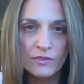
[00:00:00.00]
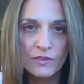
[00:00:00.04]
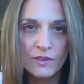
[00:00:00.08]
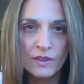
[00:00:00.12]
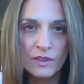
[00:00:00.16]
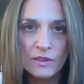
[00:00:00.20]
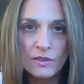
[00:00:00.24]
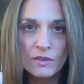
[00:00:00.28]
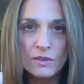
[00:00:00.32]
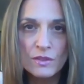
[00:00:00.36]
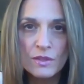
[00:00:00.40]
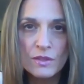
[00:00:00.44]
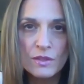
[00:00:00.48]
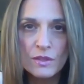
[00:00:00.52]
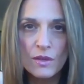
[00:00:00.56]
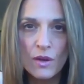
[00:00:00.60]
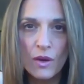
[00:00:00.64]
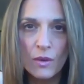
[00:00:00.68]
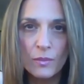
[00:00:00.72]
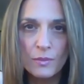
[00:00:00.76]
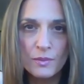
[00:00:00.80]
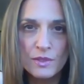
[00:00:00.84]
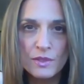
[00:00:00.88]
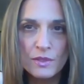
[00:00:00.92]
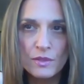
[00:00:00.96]
Venus
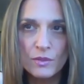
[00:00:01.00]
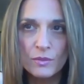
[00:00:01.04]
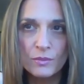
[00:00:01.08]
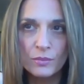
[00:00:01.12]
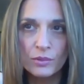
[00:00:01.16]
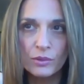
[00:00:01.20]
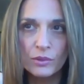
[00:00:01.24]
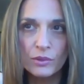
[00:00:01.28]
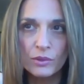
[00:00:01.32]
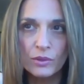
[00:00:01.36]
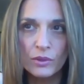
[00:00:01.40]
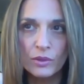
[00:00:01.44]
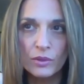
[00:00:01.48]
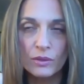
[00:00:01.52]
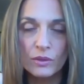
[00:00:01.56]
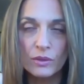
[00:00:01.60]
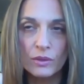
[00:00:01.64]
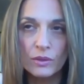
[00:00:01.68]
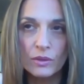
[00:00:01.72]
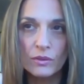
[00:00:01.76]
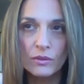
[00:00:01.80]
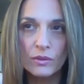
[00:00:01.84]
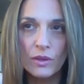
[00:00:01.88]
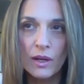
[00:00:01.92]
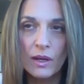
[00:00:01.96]
opposite Pluto,
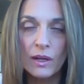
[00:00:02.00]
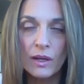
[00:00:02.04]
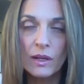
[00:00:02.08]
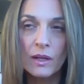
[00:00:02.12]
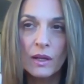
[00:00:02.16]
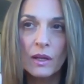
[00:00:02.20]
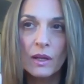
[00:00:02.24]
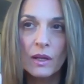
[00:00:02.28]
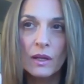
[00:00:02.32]
right?